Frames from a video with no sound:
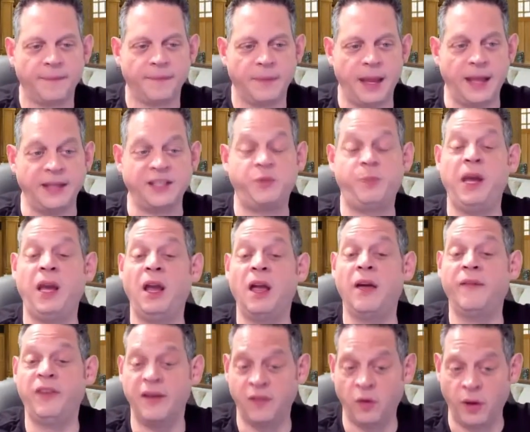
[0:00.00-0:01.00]
And speaking
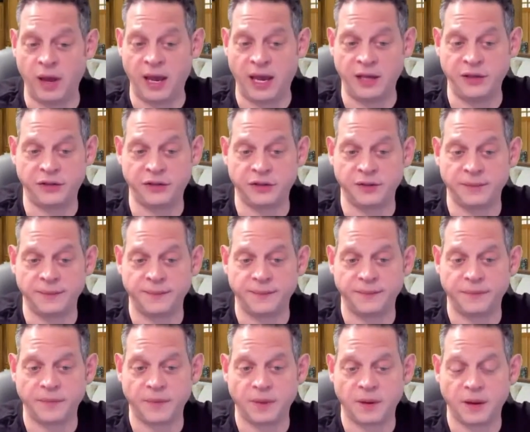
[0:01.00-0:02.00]
of giveaways,
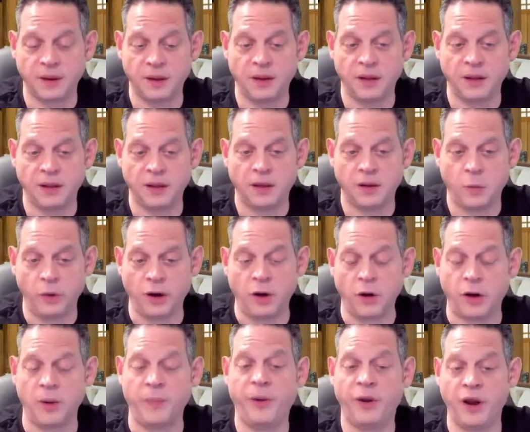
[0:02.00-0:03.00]
we're
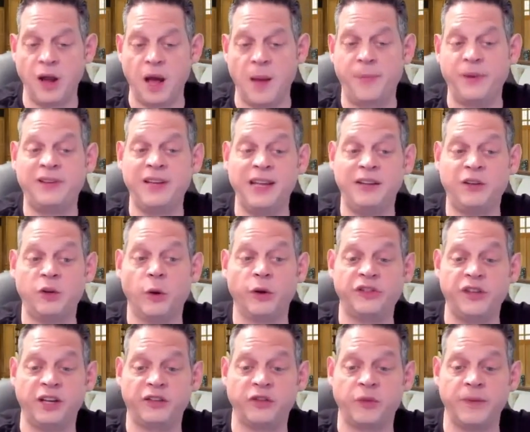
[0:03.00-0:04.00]
going to put up a
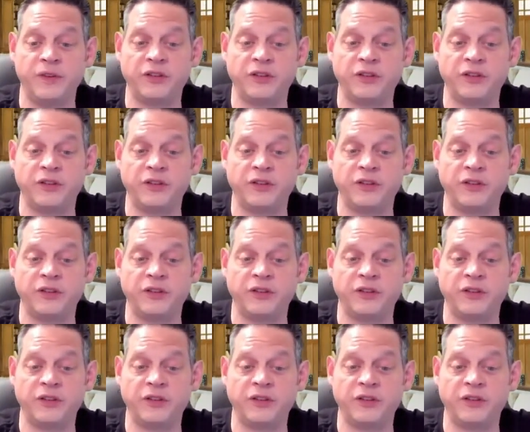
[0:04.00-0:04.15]
T206 from this